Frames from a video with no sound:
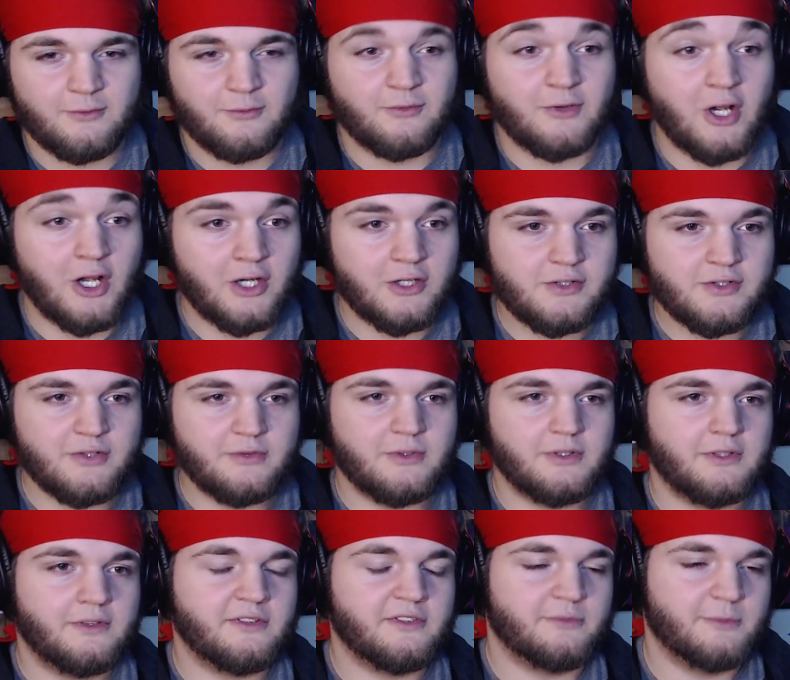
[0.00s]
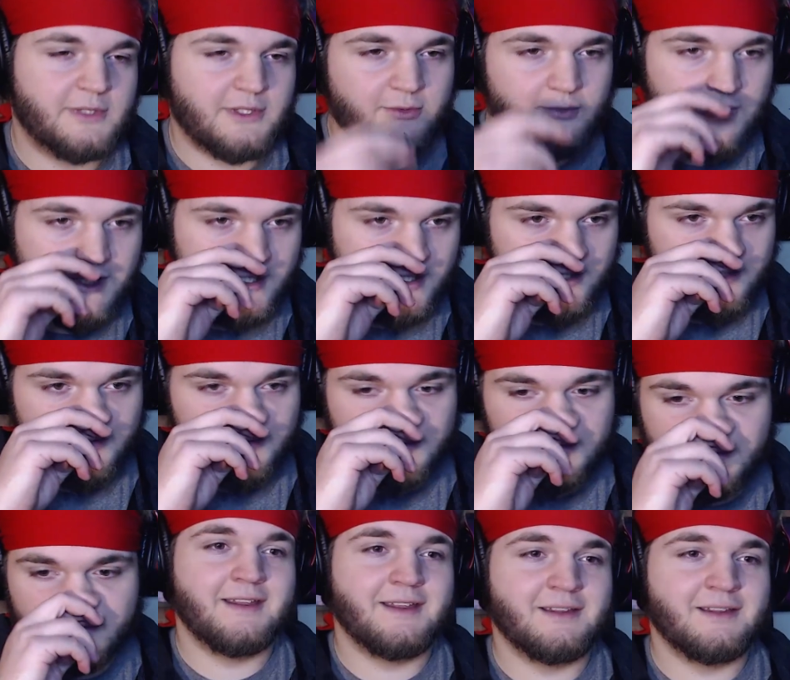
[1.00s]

wrongdoings of my ways.